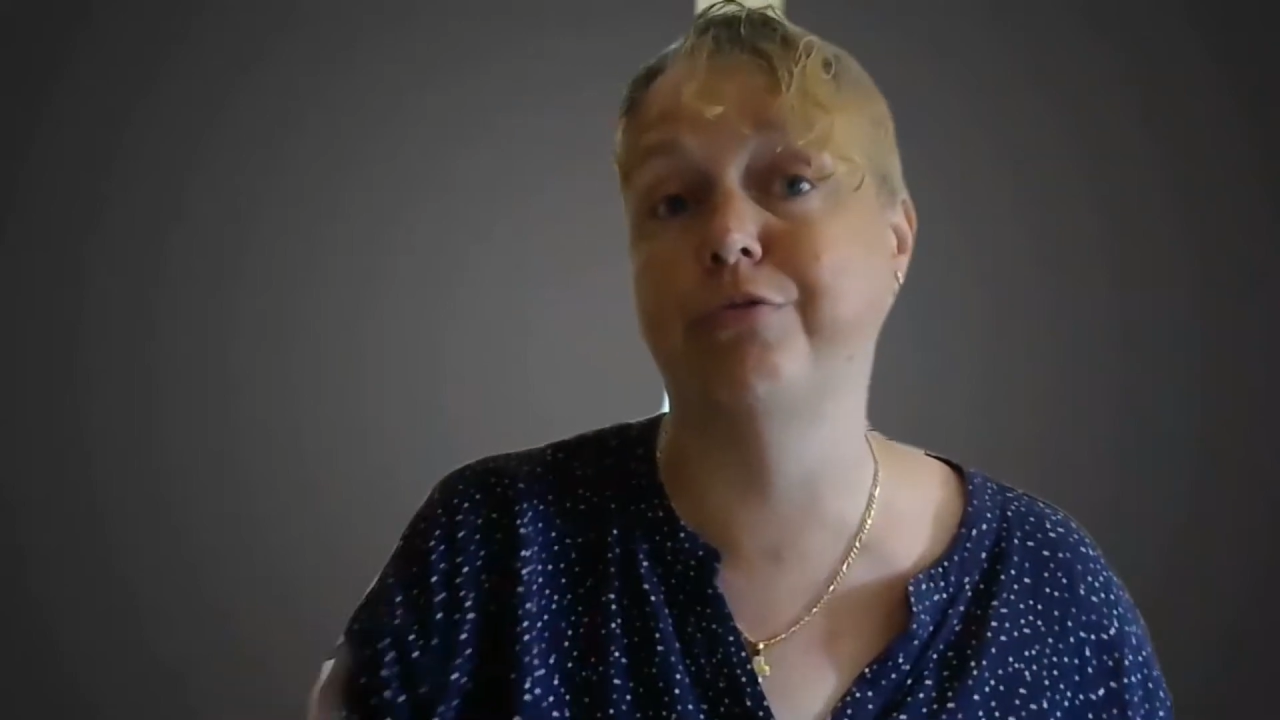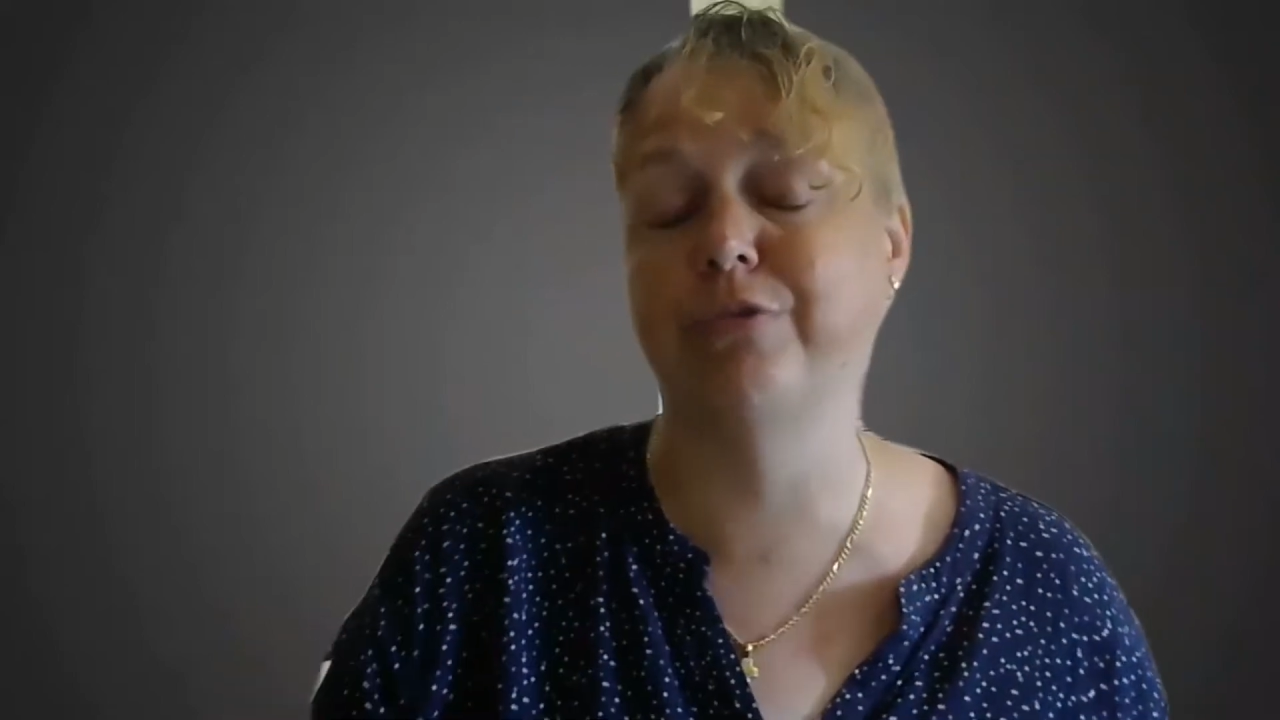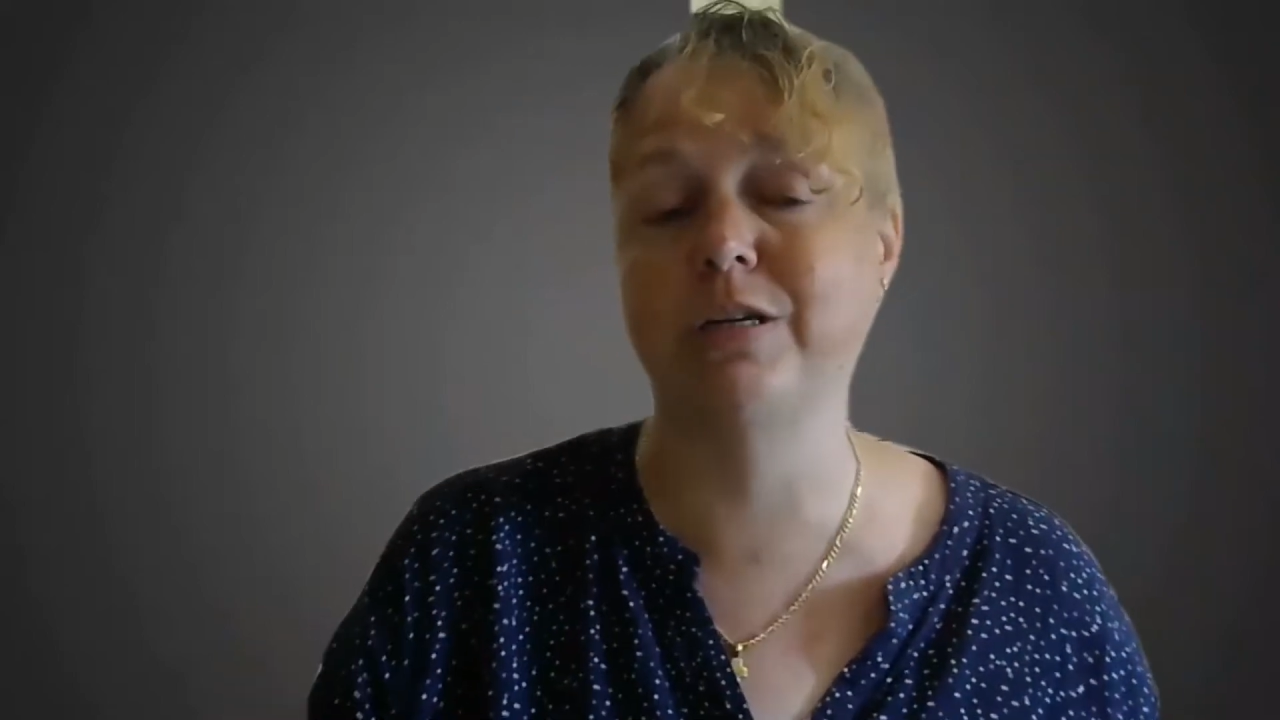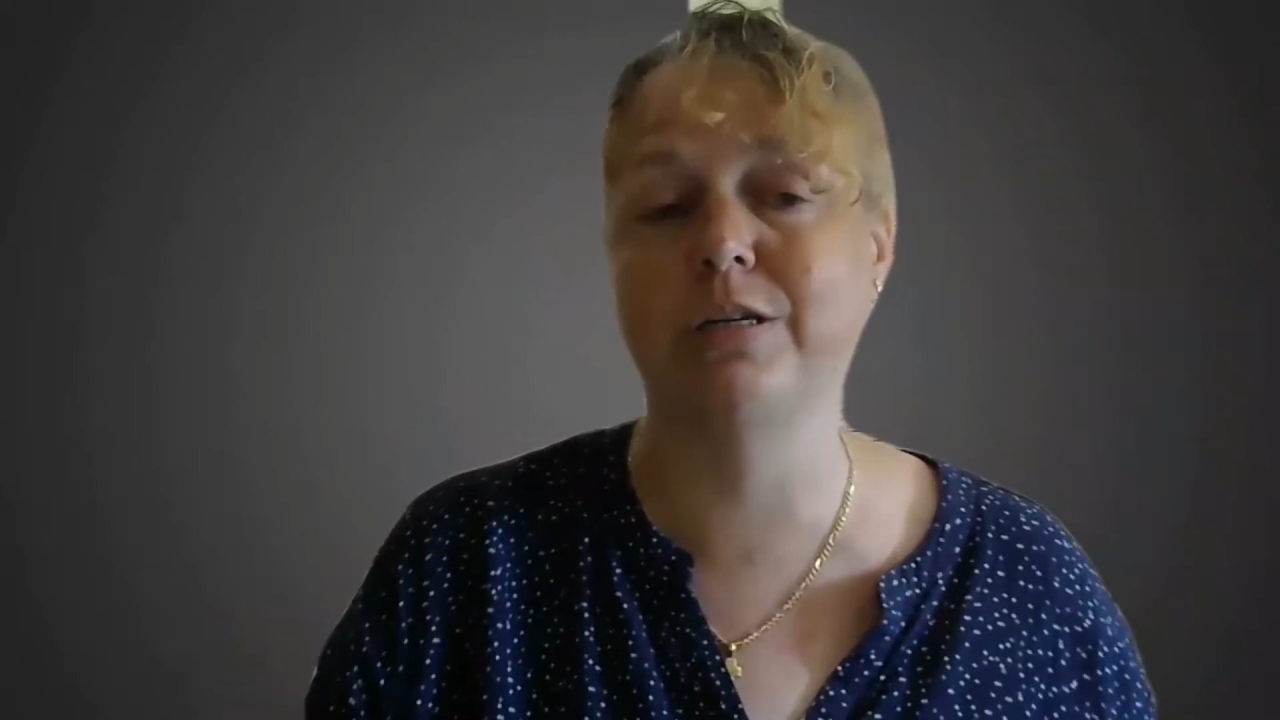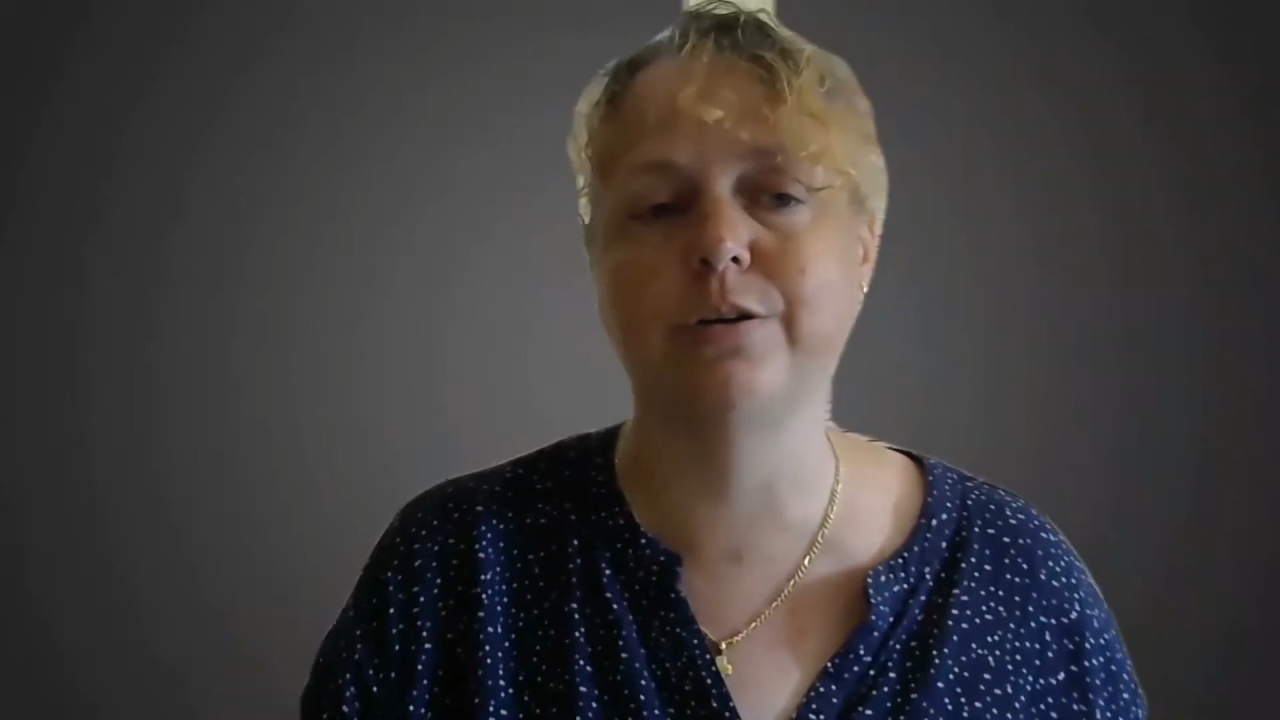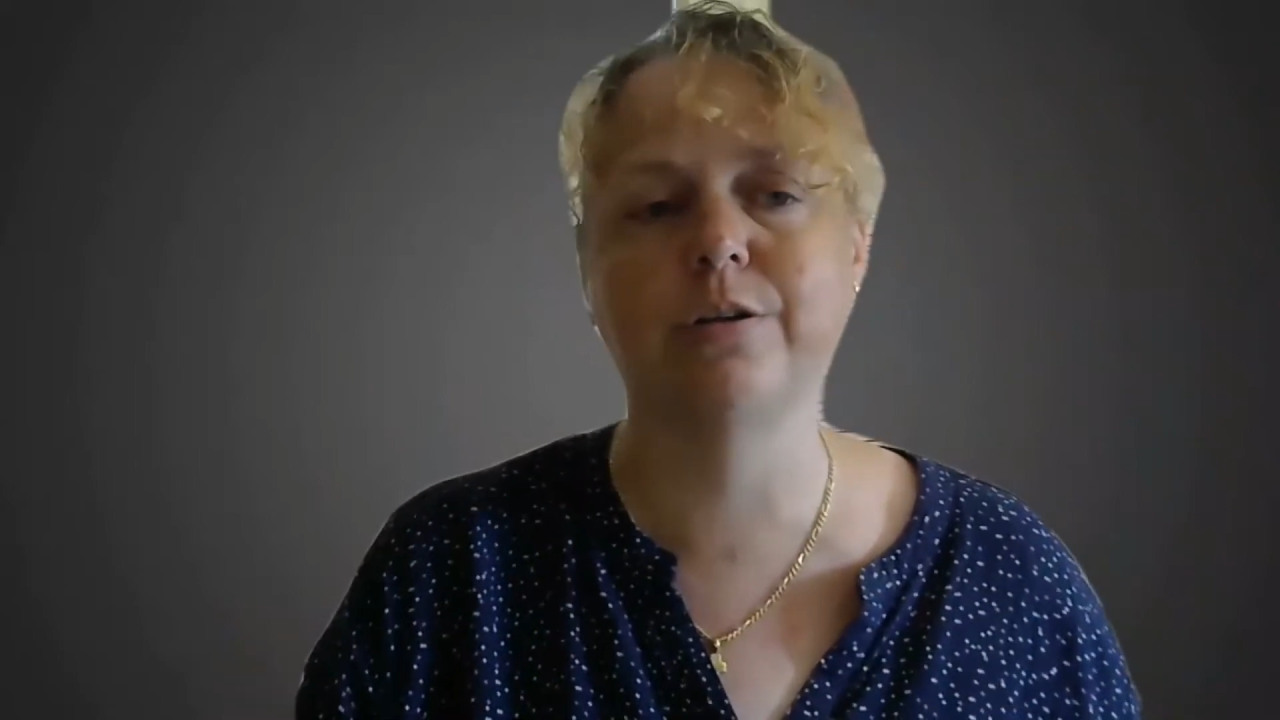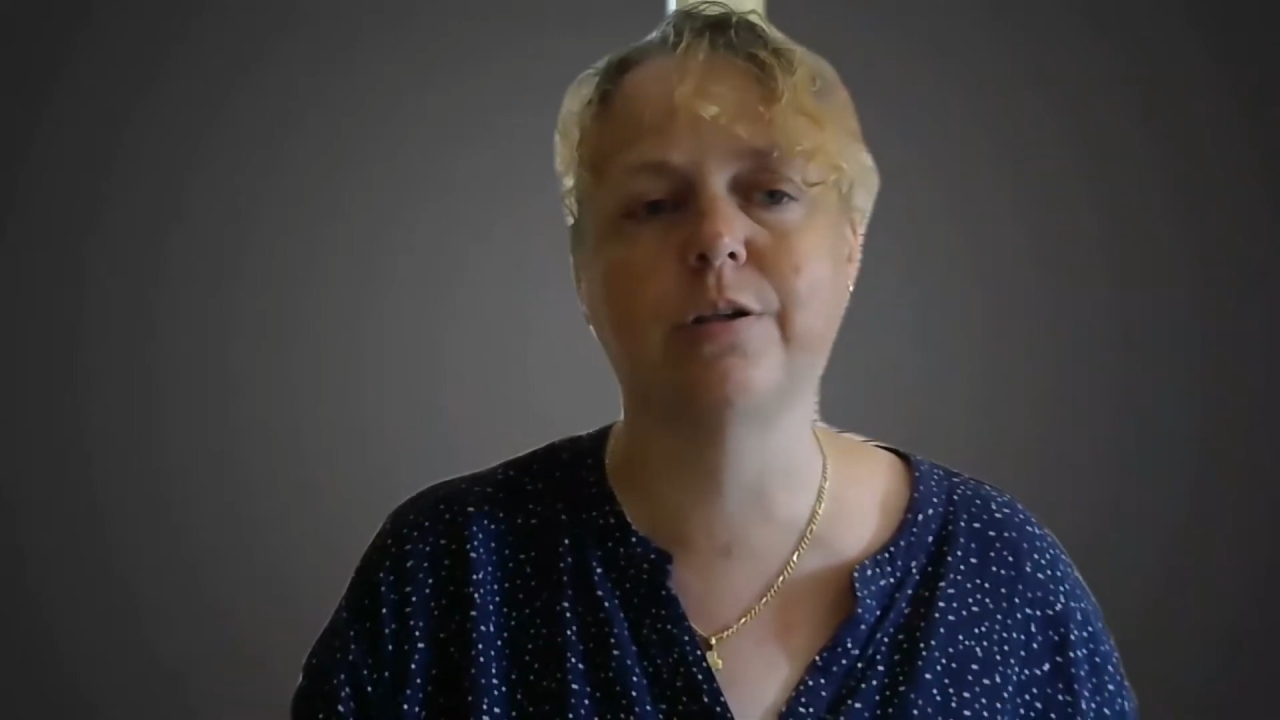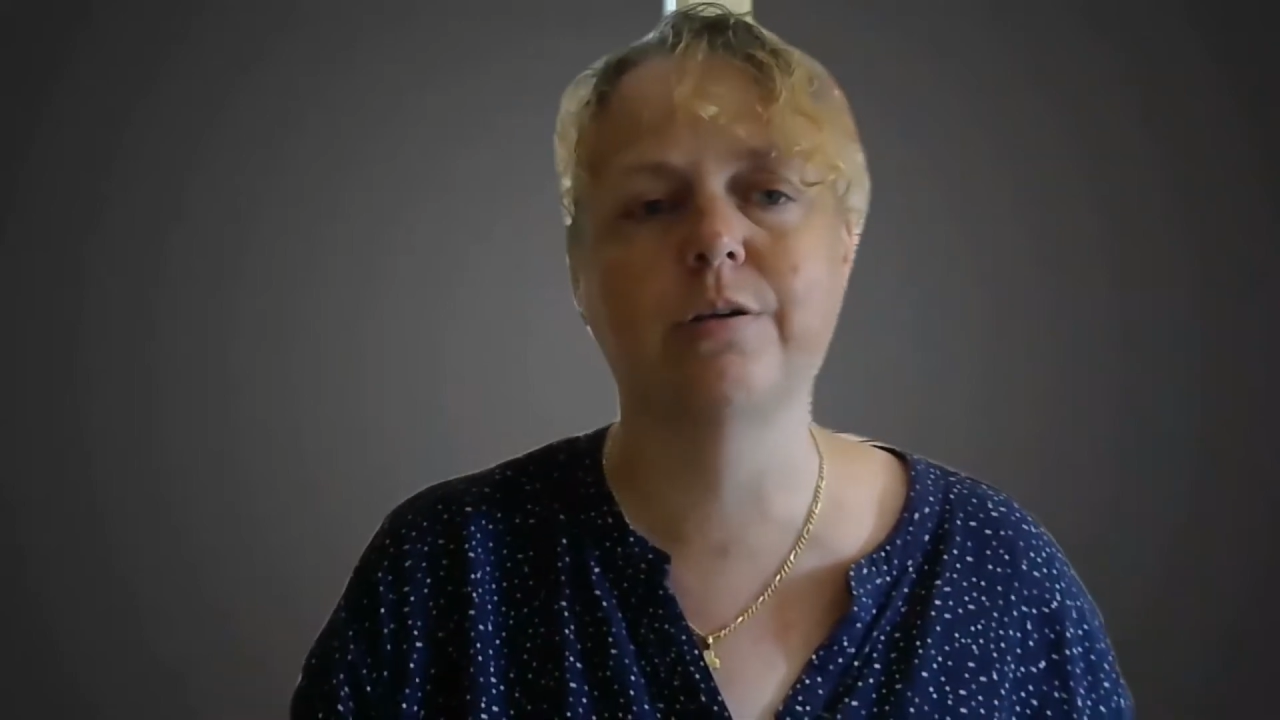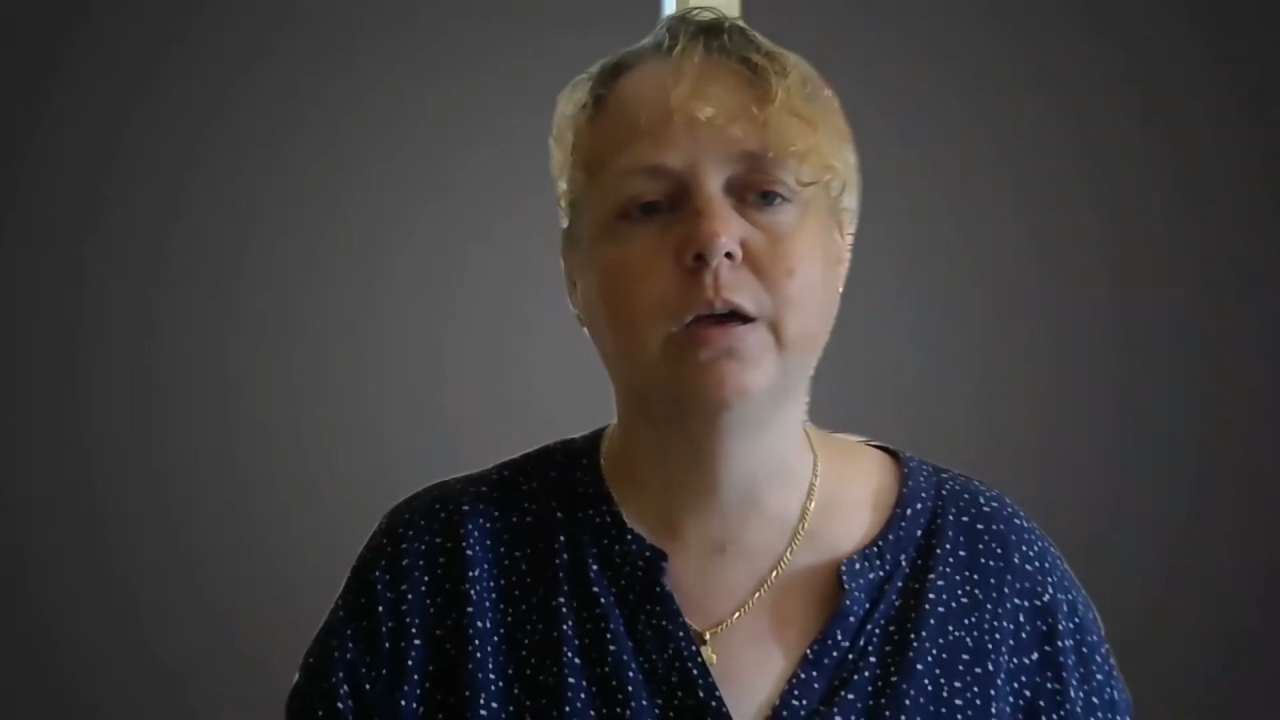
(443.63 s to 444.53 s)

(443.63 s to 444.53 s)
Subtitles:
research.